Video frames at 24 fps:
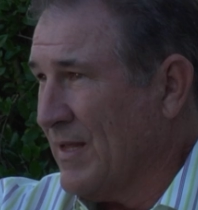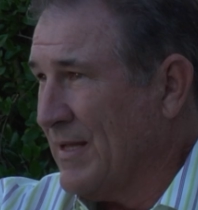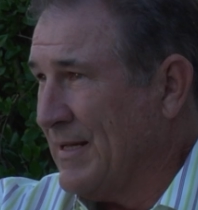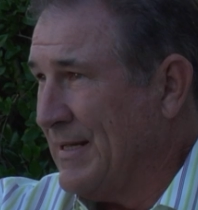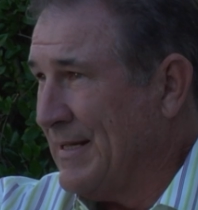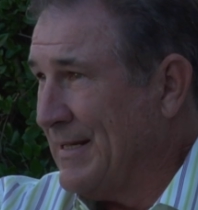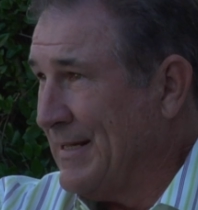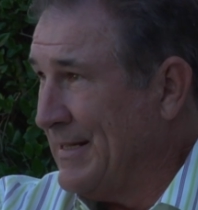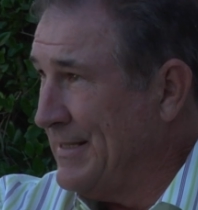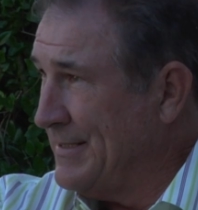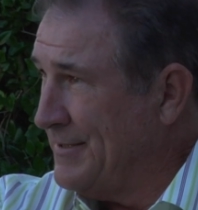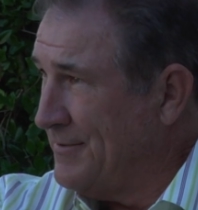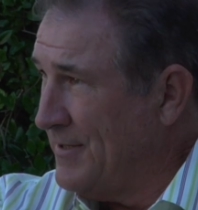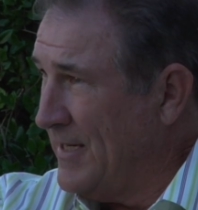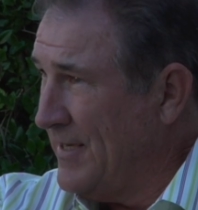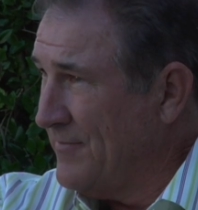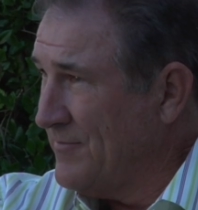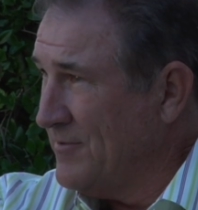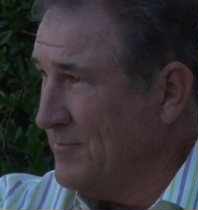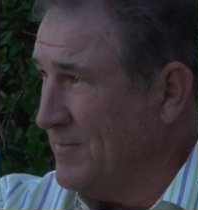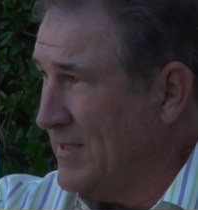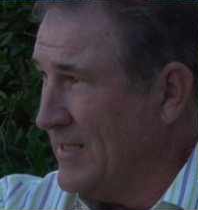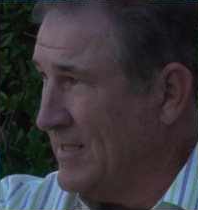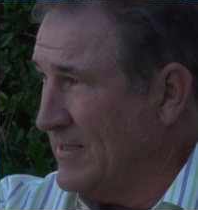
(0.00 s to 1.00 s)
I got
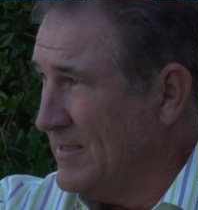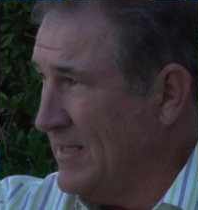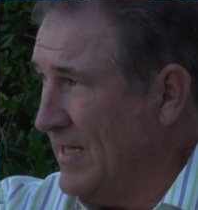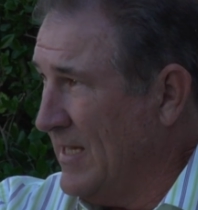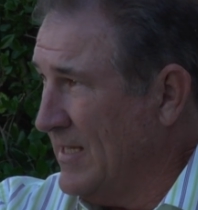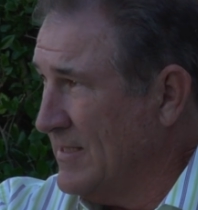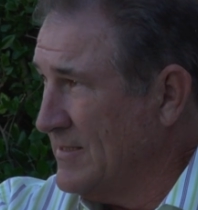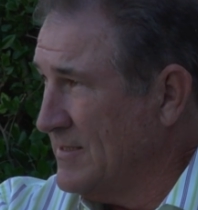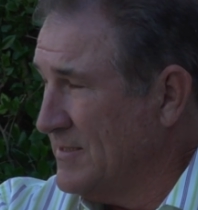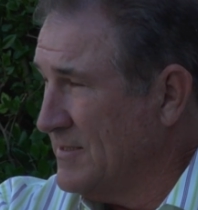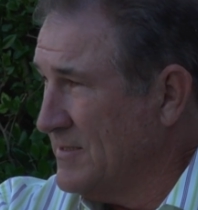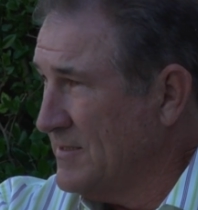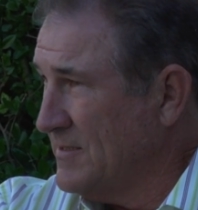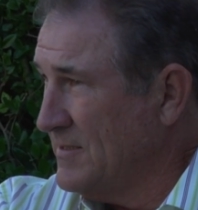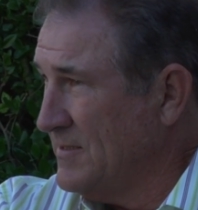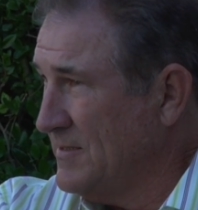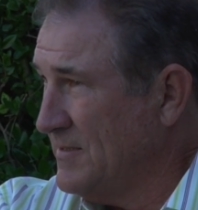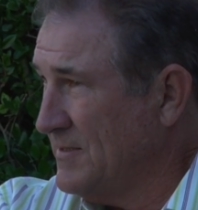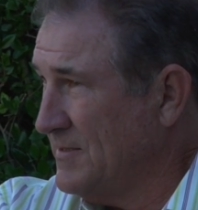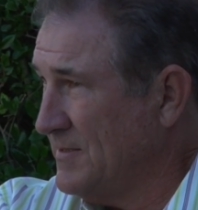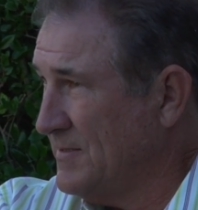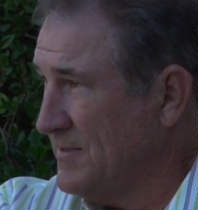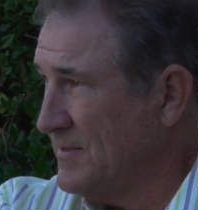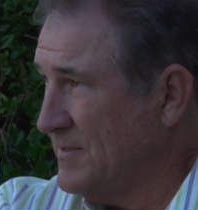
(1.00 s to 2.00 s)
drafted by the Dodgers
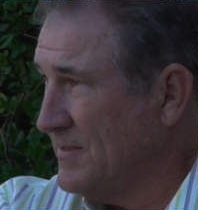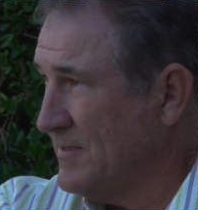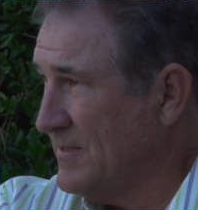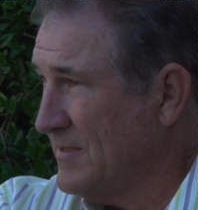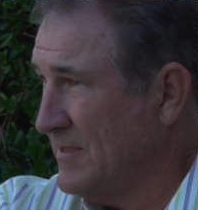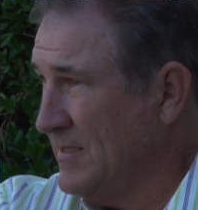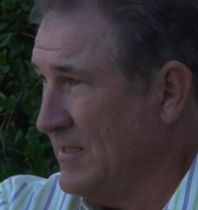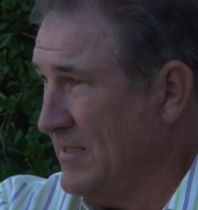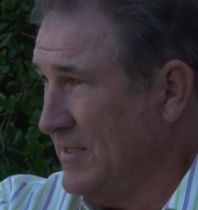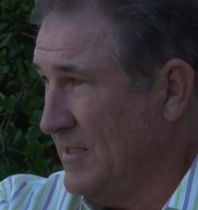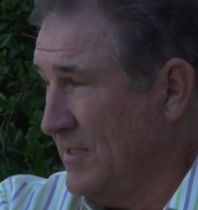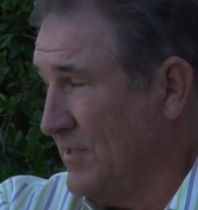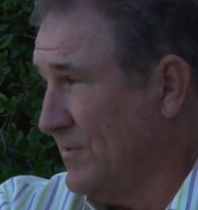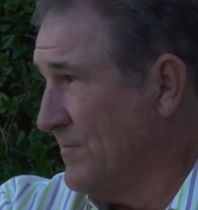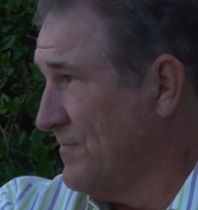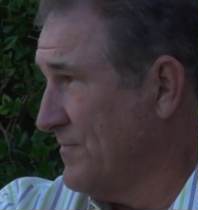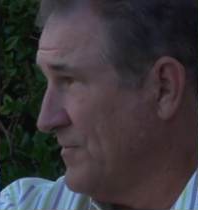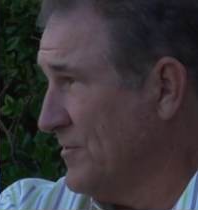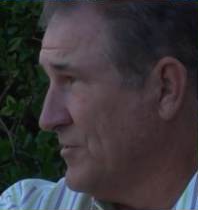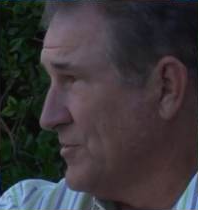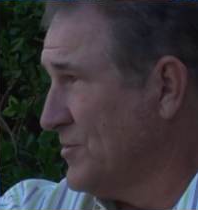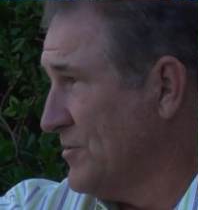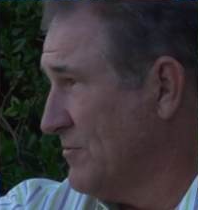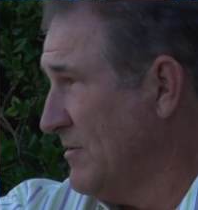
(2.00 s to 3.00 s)
in the
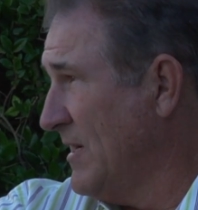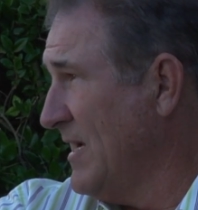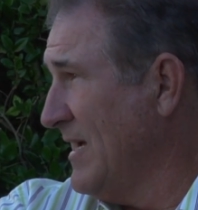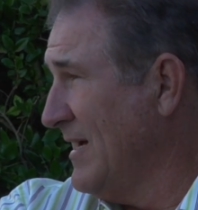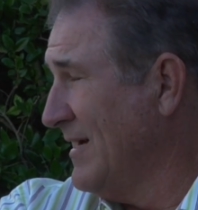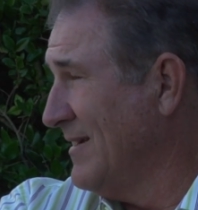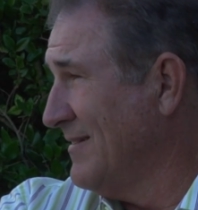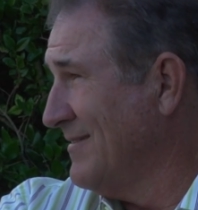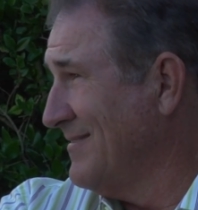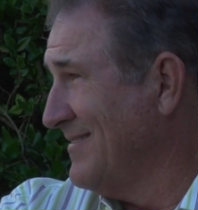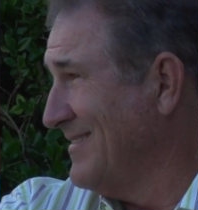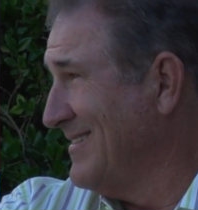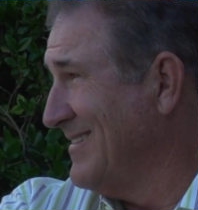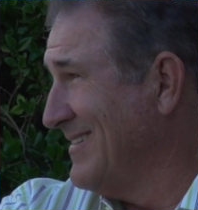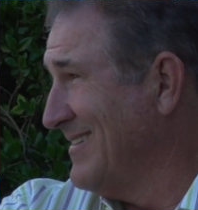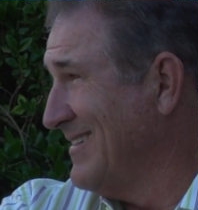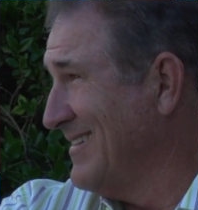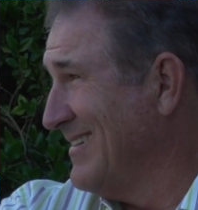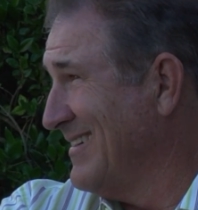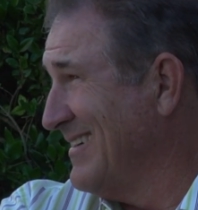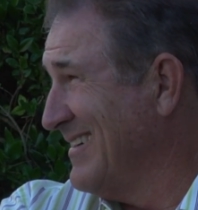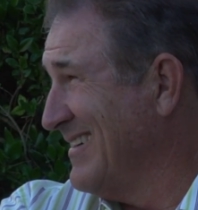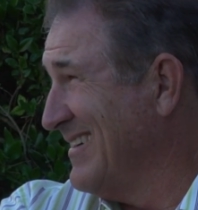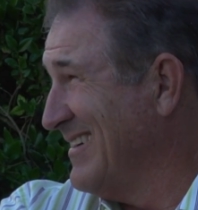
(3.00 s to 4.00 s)
first round in
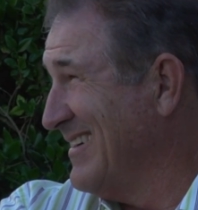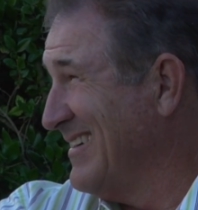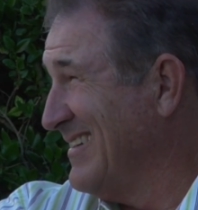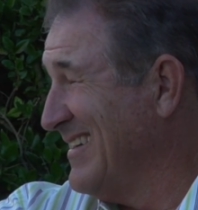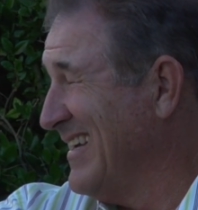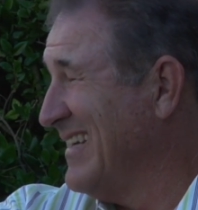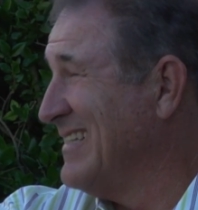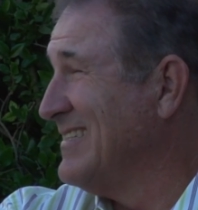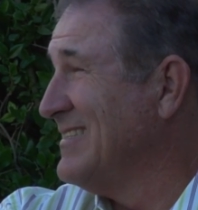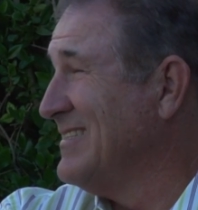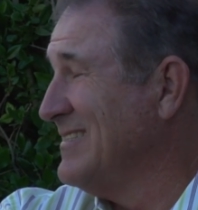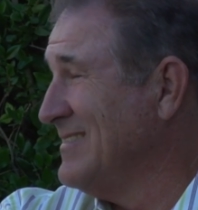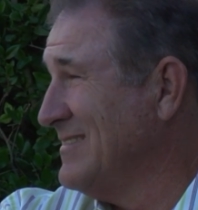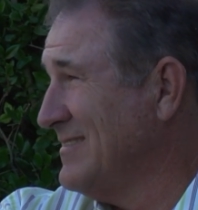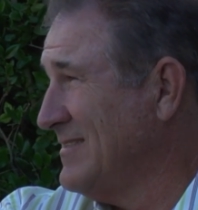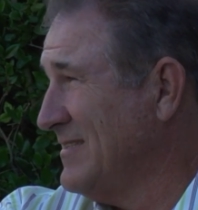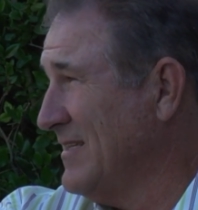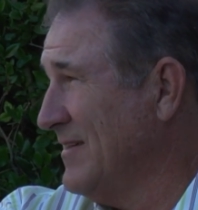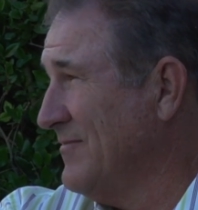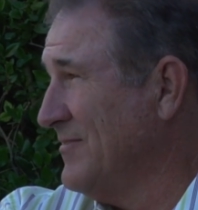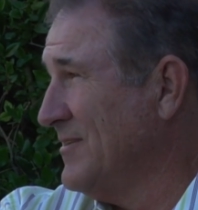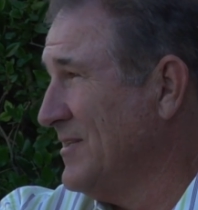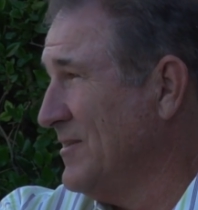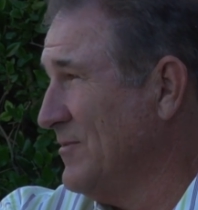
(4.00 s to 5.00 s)

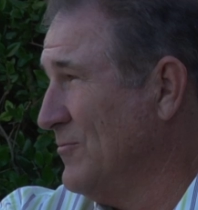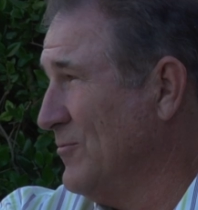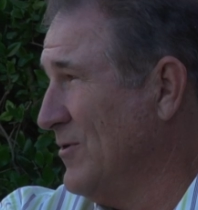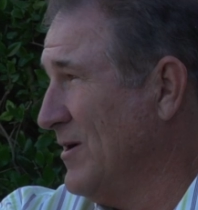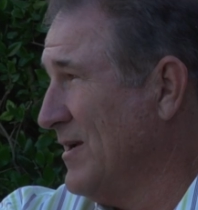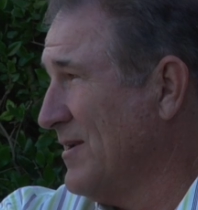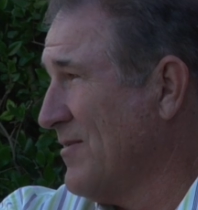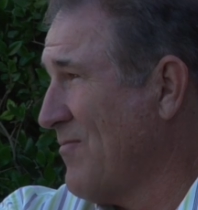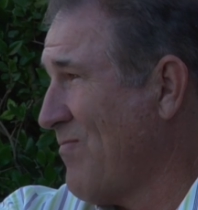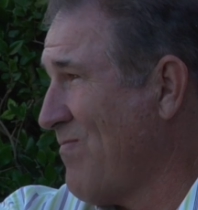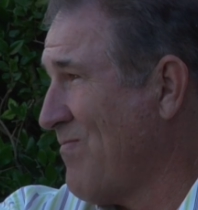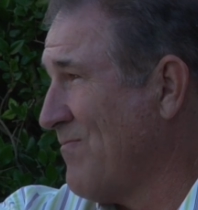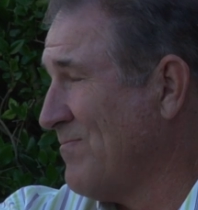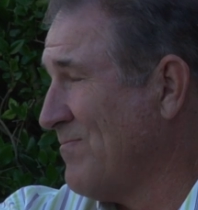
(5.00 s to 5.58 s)
1971.